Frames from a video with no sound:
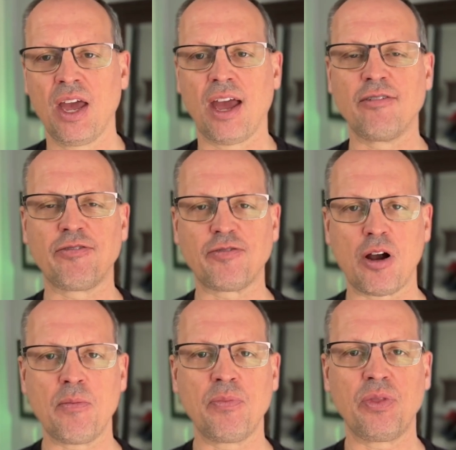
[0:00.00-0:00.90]
and
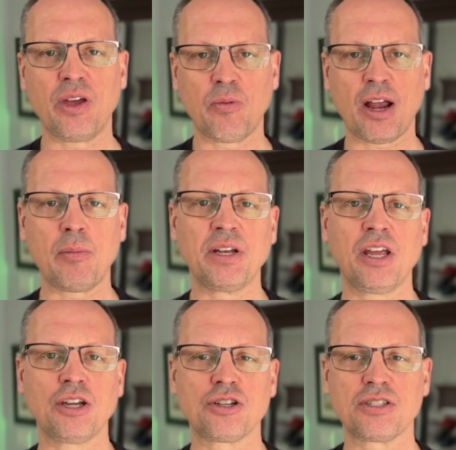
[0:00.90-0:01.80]
from the
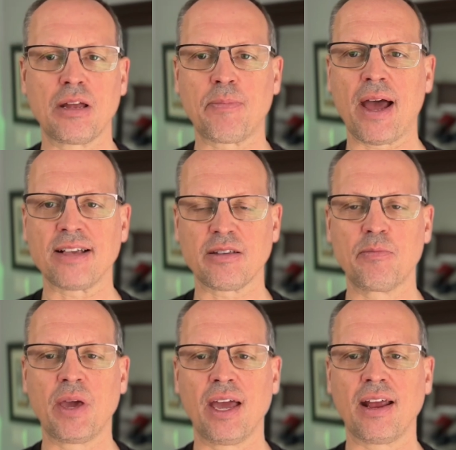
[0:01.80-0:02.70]
recommendations that Passive
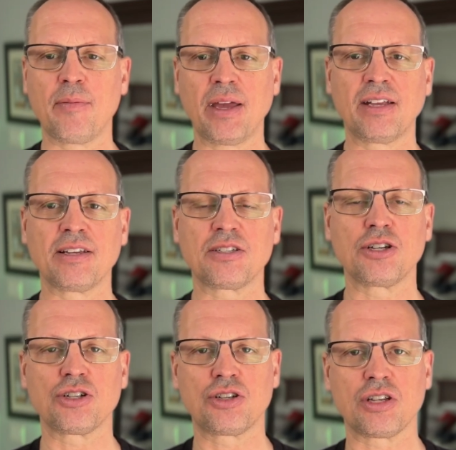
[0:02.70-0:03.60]
made, I made the
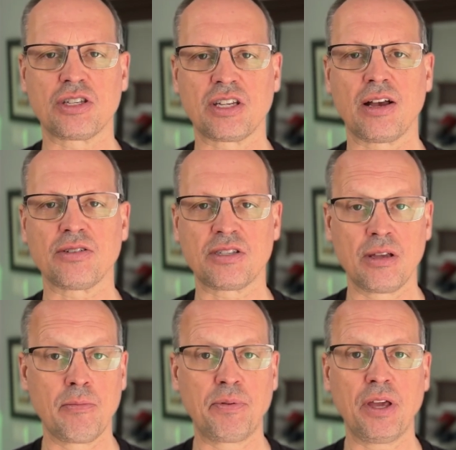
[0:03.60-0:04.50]
decision to sell
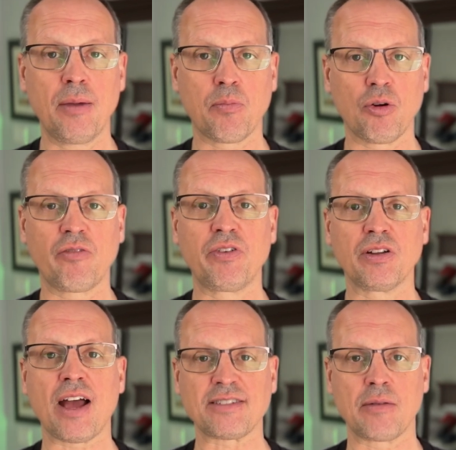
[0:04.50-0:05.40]
simply Brookfield
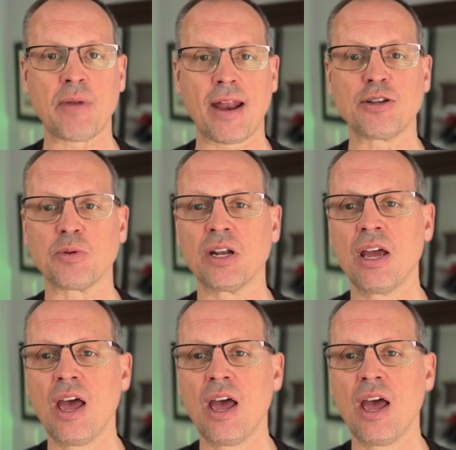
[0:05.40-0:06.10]
Asset Management.